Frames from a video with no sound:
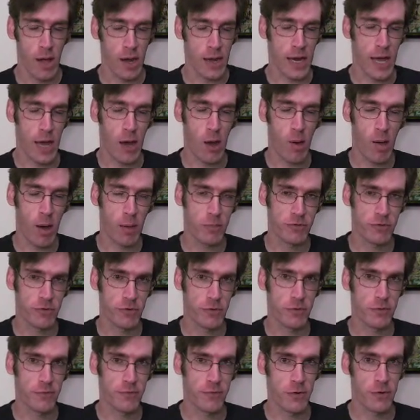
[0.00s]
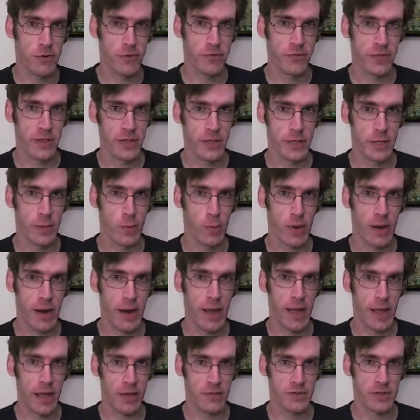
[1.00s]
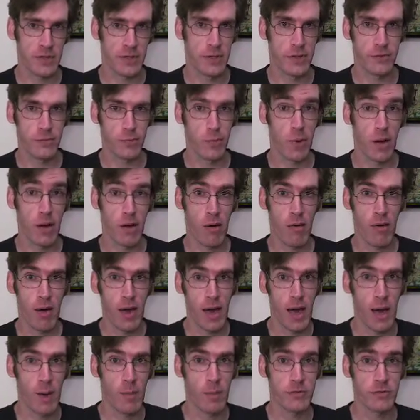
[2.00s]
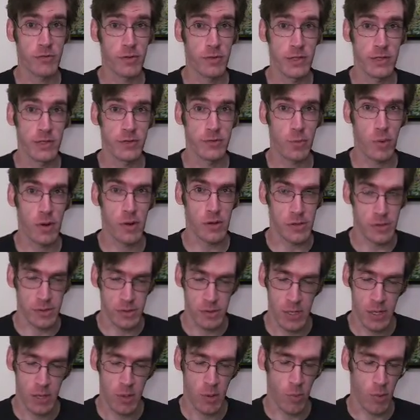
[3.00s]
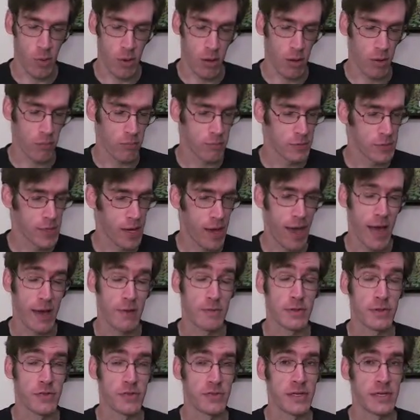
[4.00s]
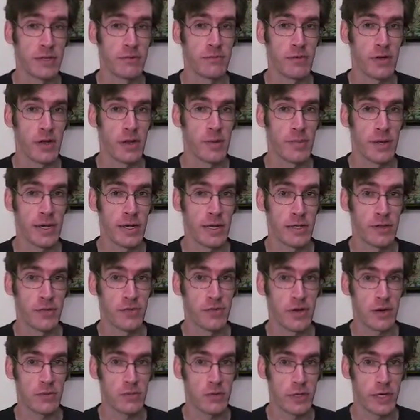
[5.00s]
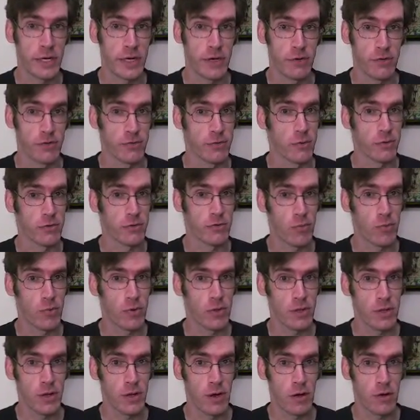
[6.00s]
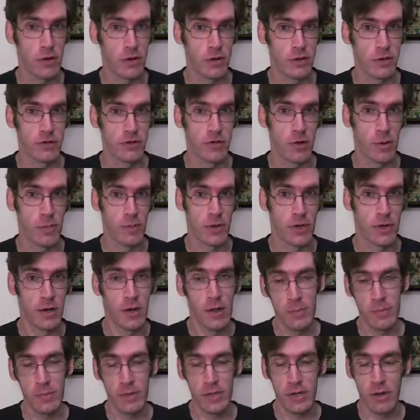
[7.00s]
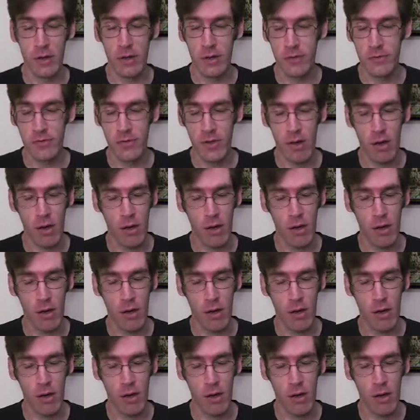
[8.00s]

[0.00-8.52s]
Now, I'm sure the first thing you want to ask is, well, how much are these worth? Well, I haven't seen very many in several years, so it's really hard to determine because